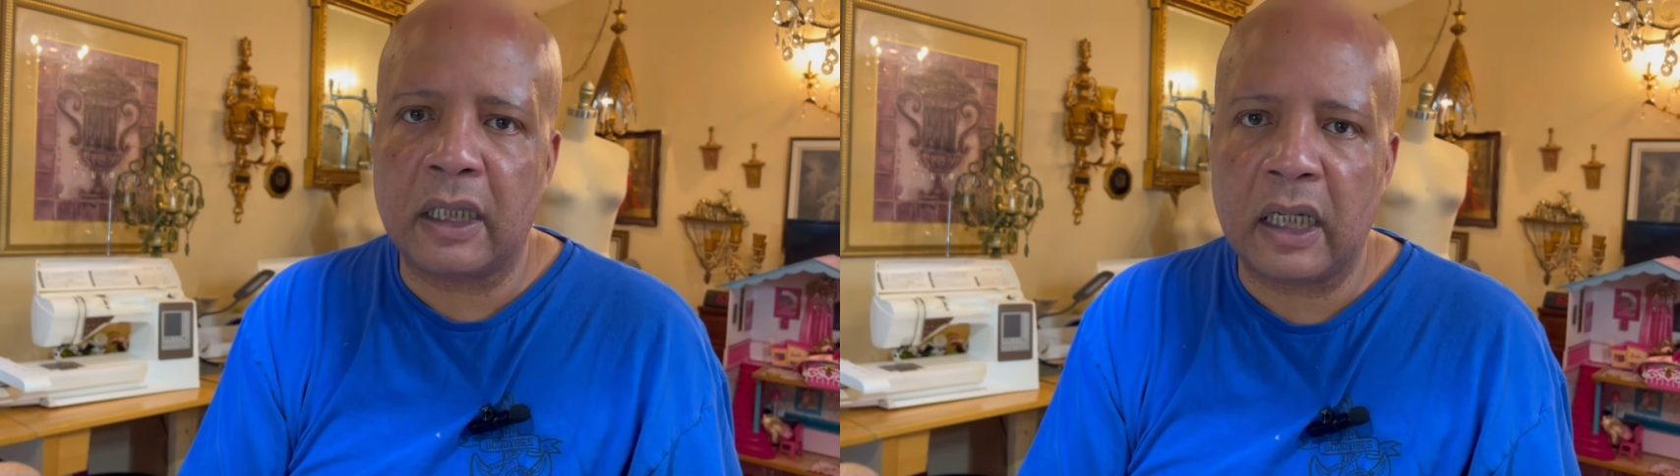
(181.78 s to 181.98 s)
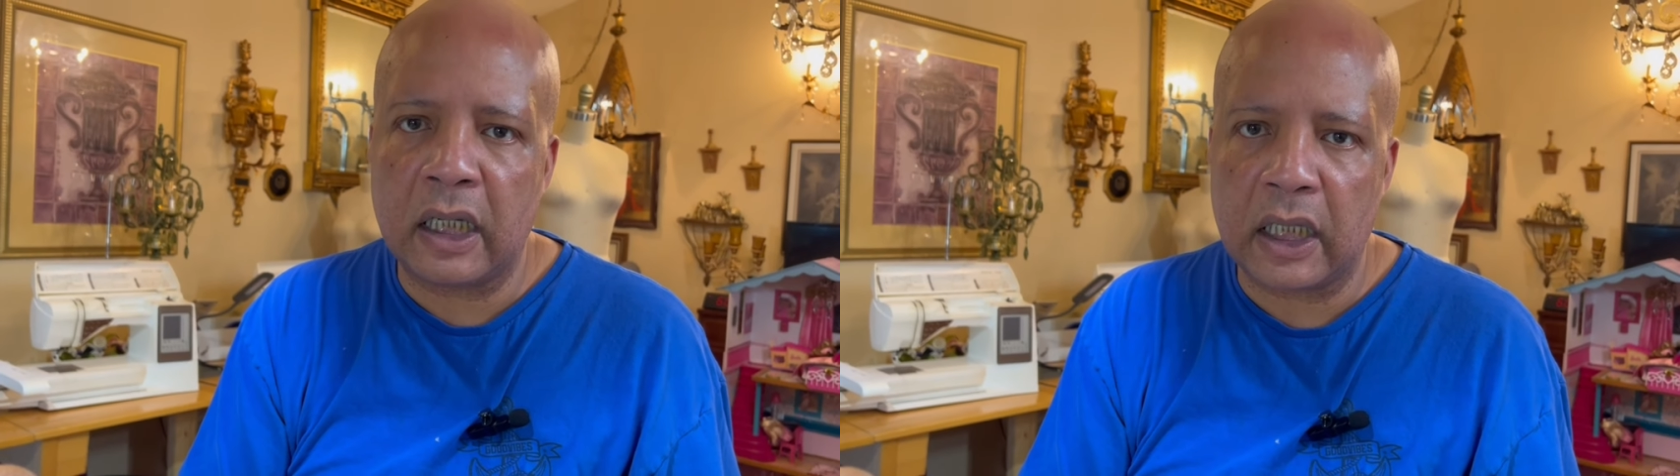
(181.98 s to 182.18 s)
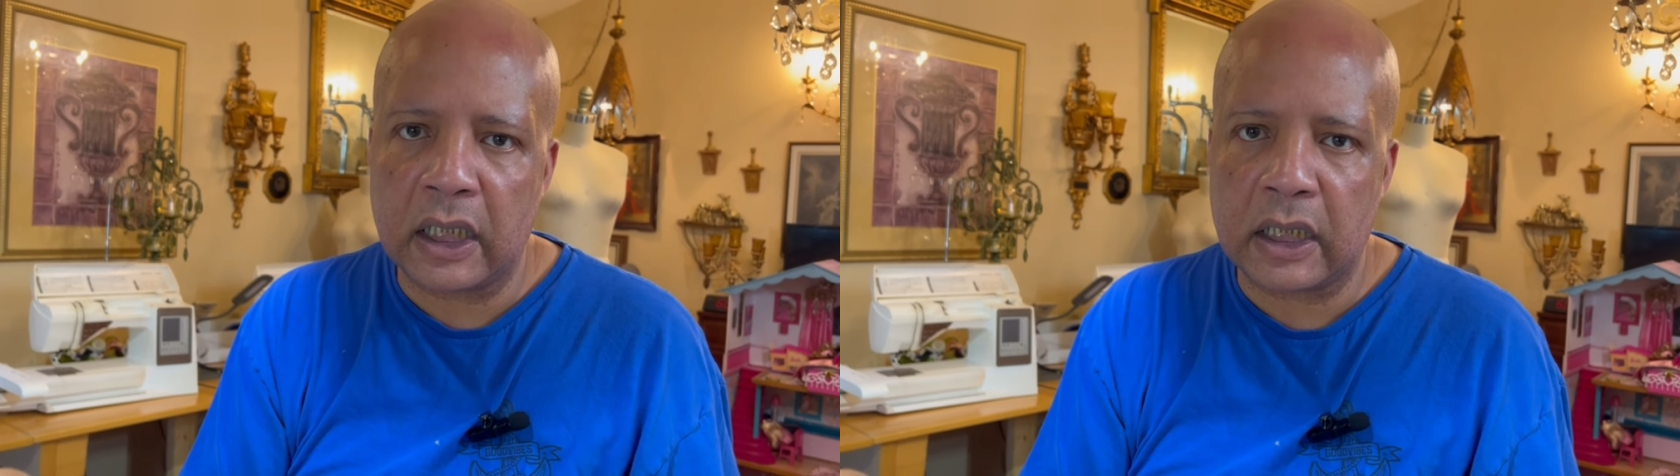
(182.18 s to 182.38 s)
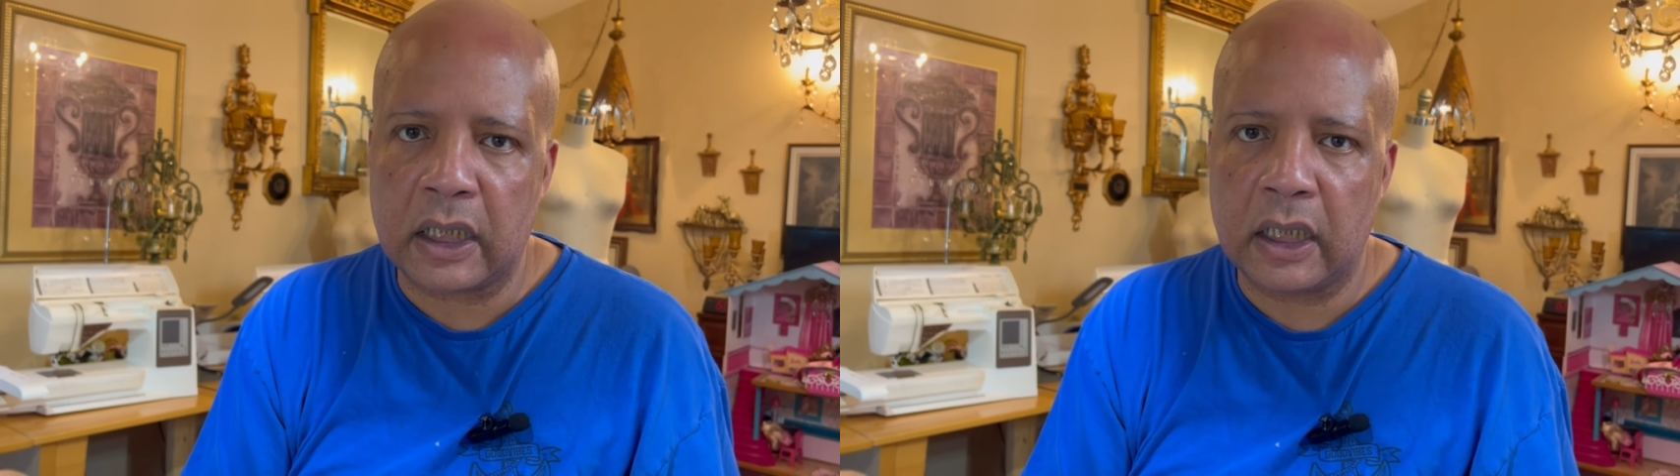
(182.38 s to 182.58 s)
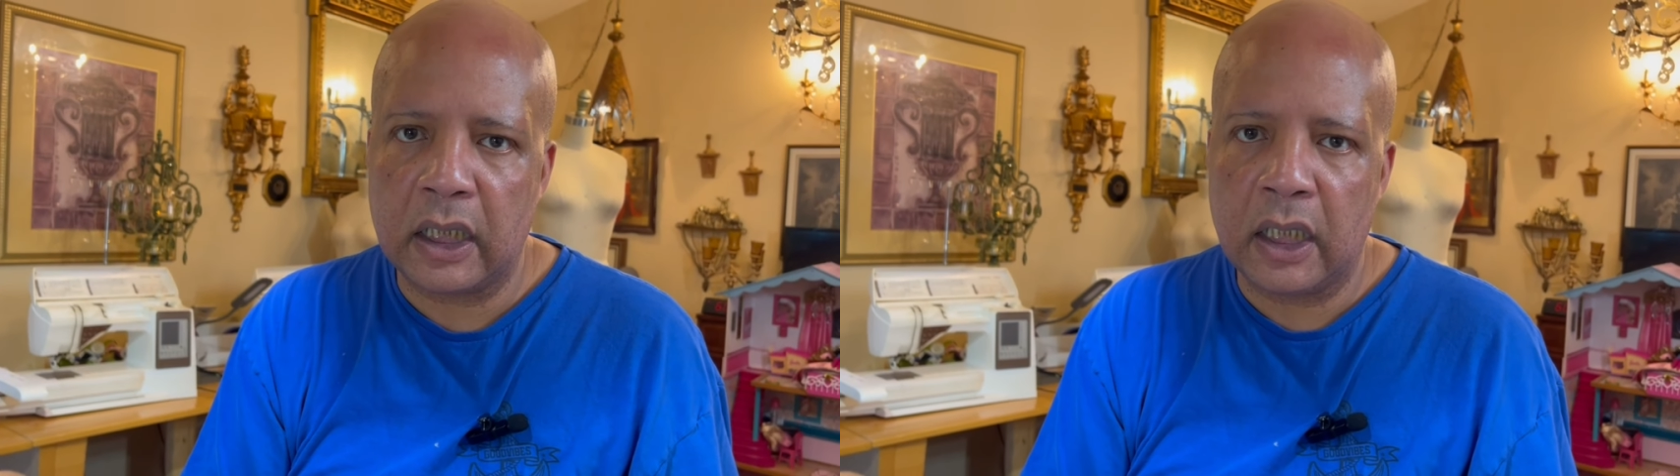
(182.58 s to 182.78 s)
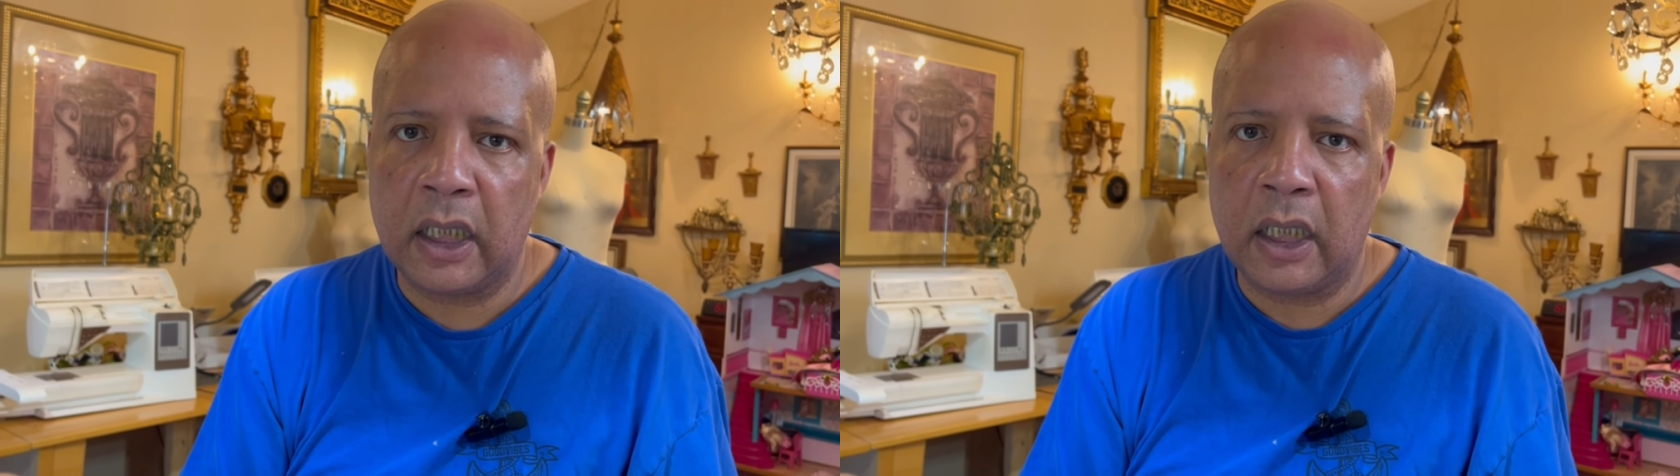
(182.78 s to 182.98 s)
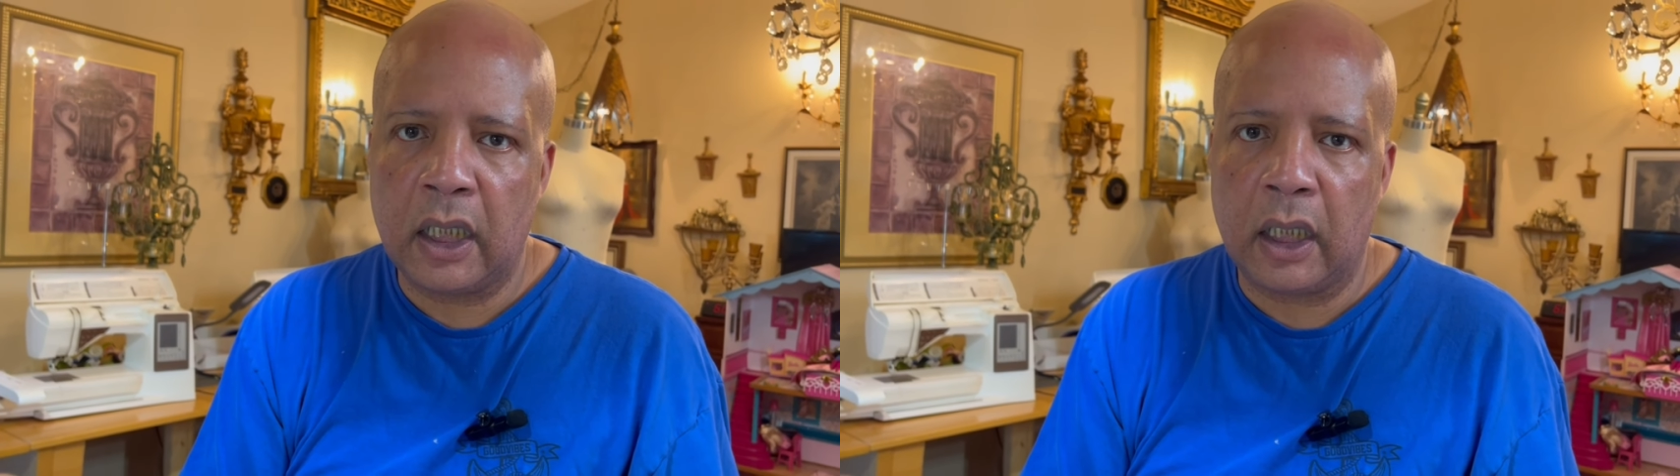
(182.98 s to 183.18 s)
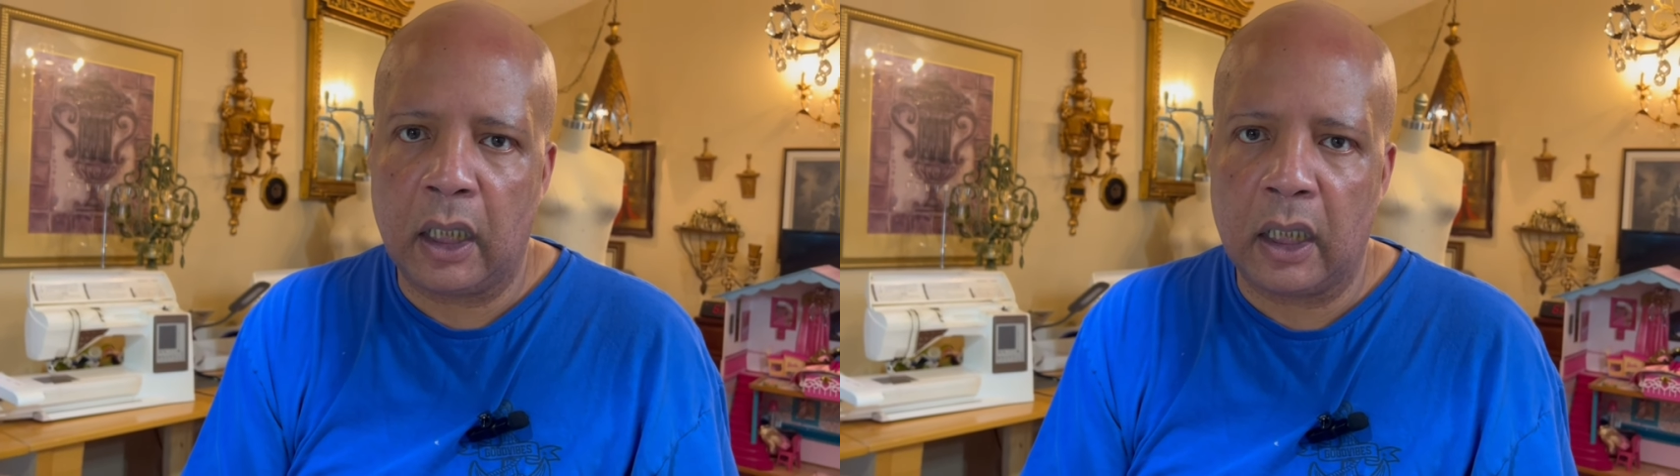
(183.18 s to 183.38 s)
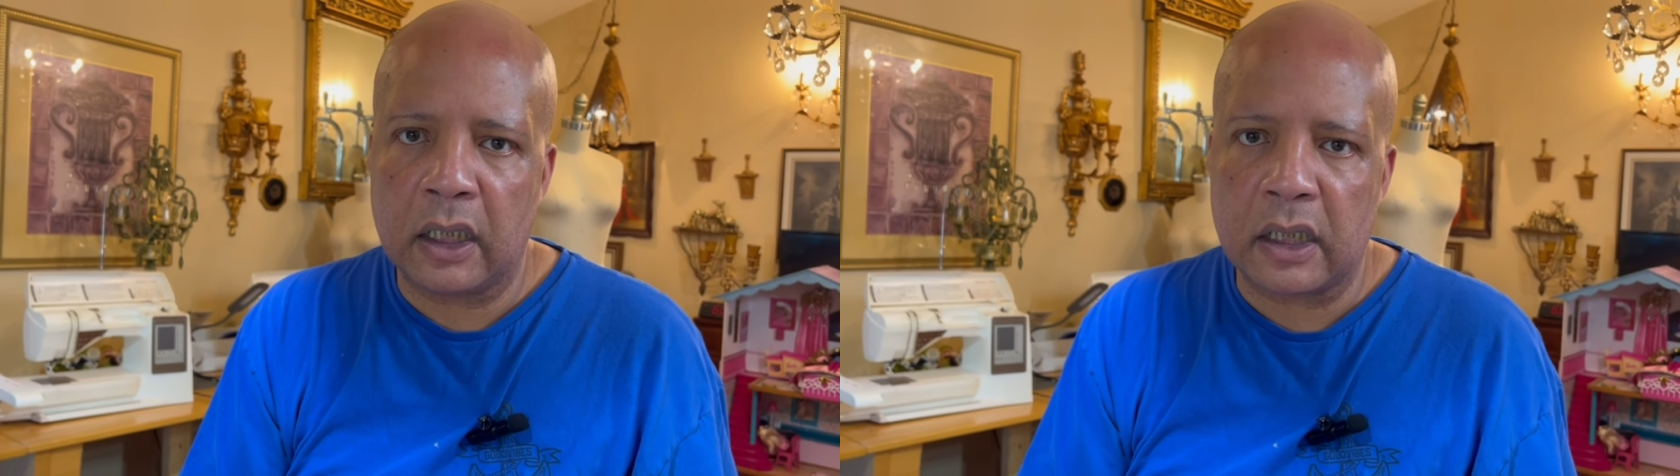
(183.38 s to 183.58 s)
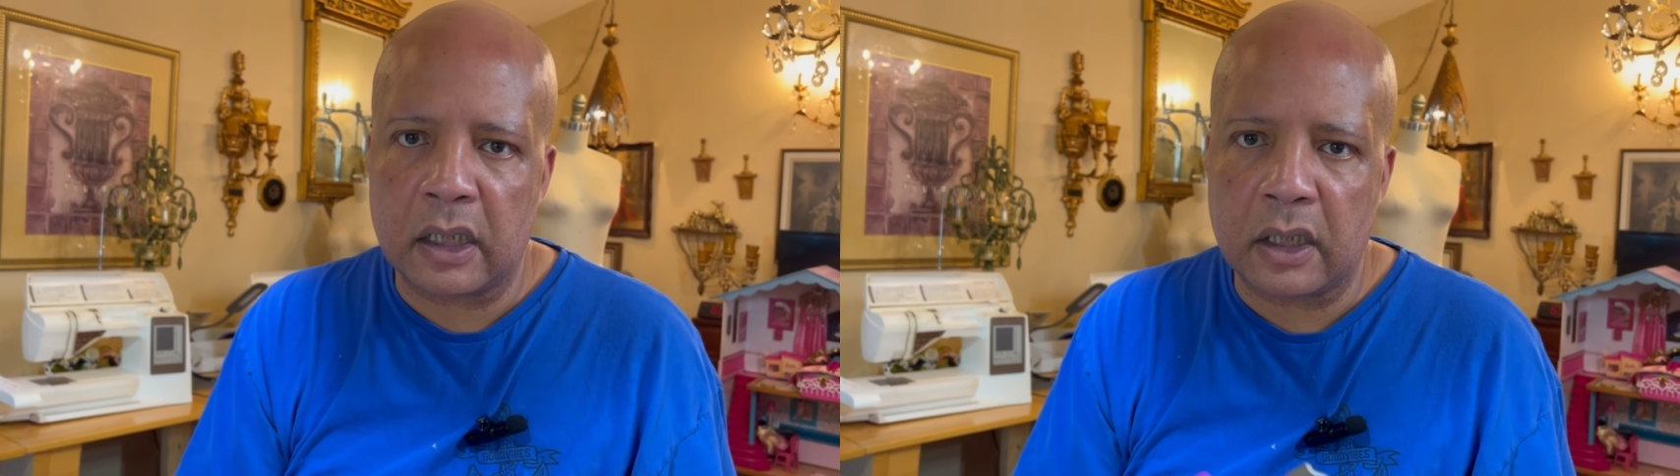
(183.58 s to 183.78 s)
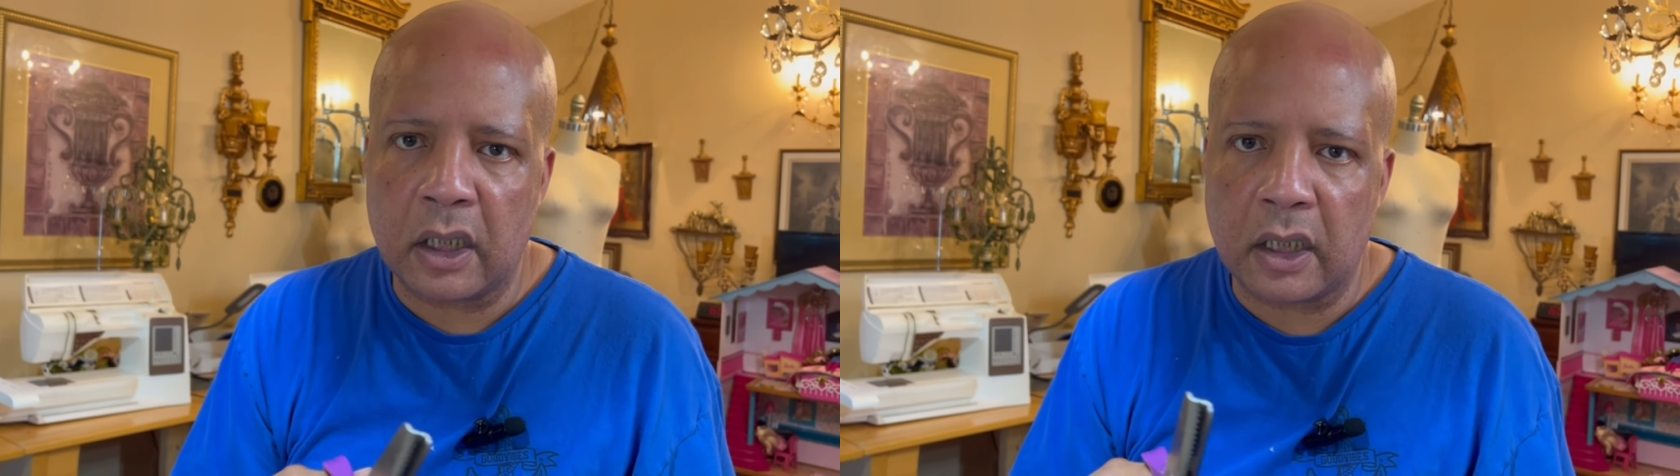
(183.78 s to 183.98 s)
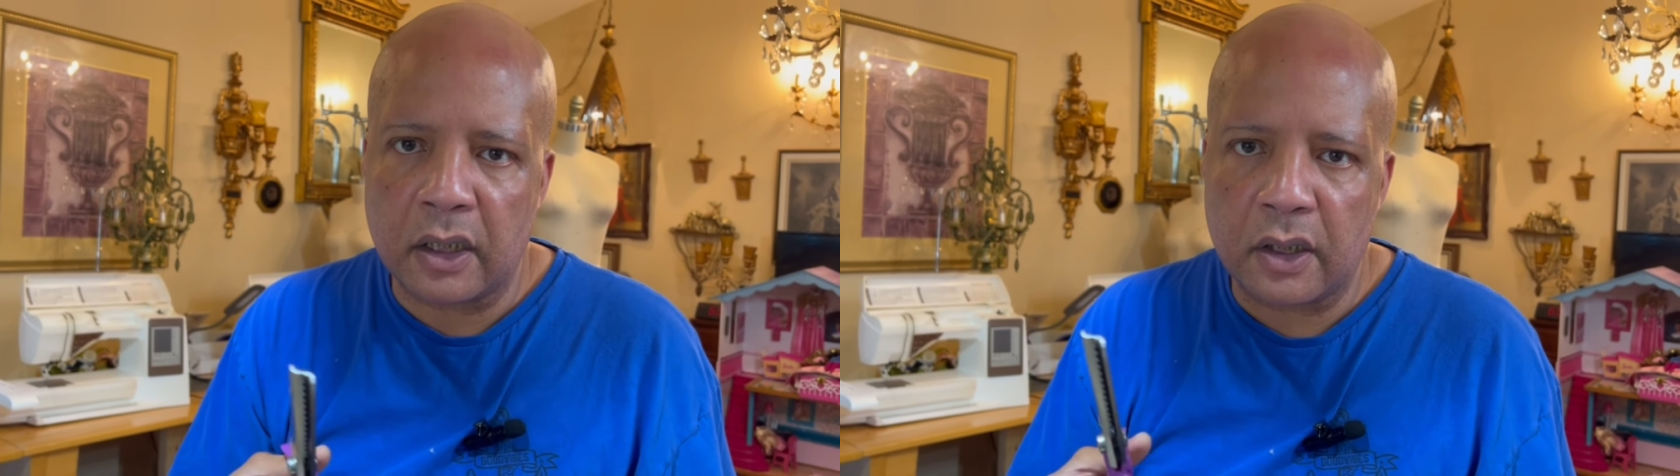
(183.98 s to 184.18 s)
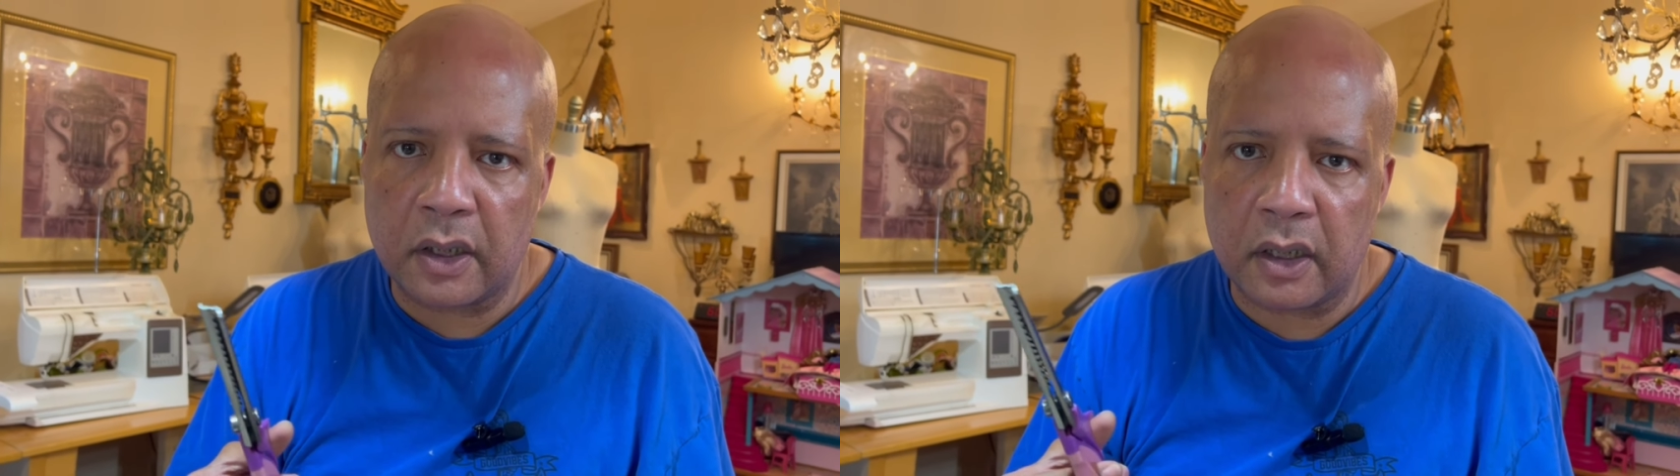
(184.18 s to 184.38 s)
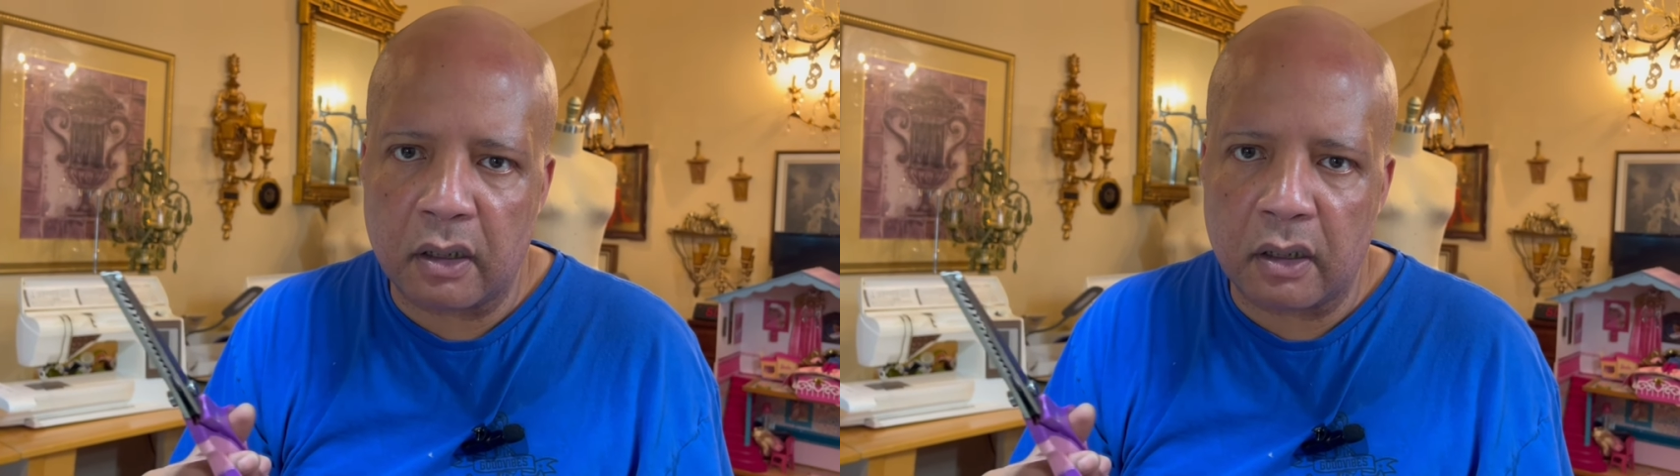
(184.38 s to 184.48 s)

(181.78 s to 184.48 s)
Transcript: cut it, it starts